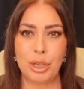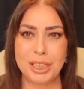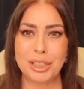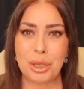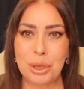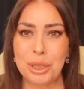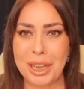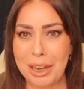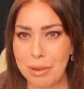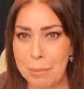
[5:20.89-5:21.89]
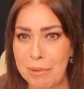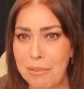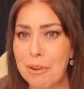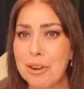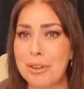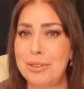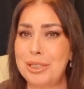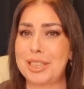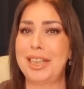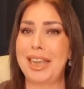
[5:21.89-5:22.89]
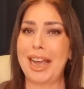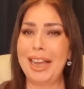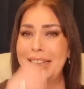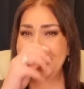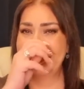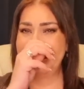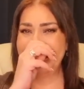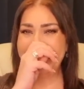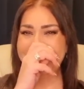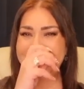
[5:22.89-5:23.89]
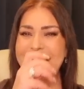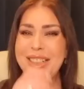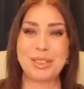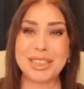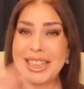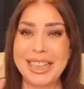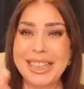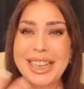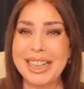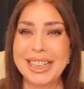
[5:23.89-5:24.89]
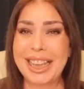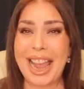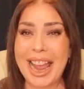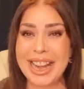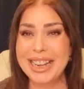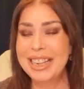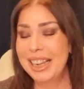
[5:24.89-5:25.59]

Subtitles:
He says, I could hear her before I could see her singing again.